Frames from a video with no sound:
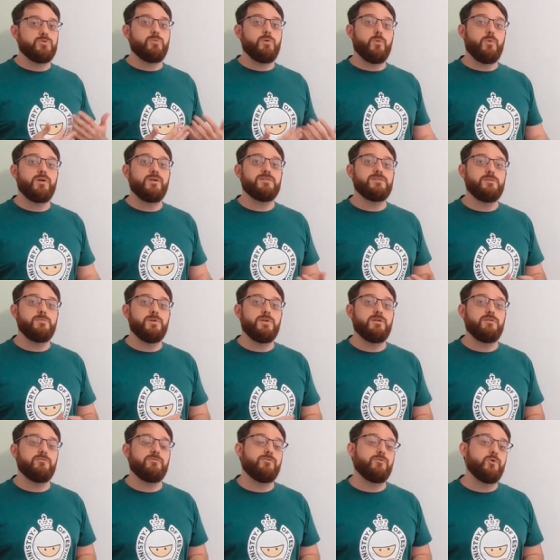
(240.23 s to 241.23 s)
so we want it to
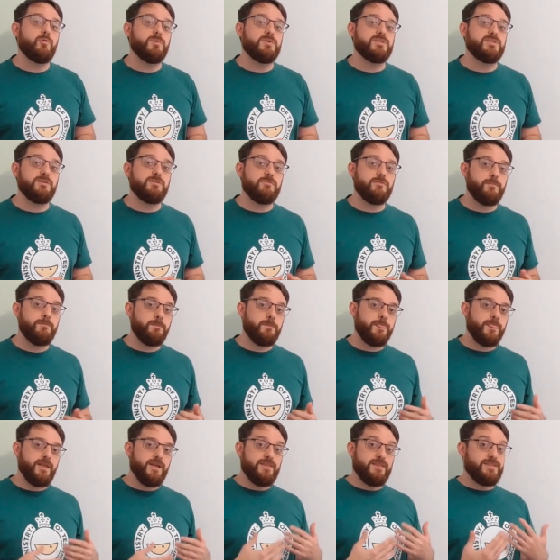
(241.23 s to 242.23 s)
be informative.
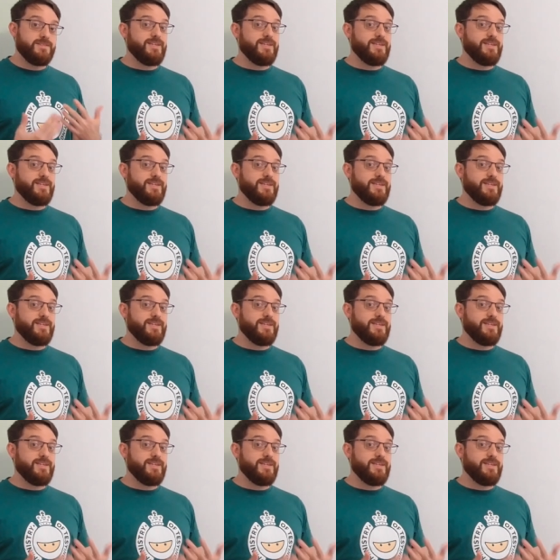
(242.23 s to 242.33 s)
The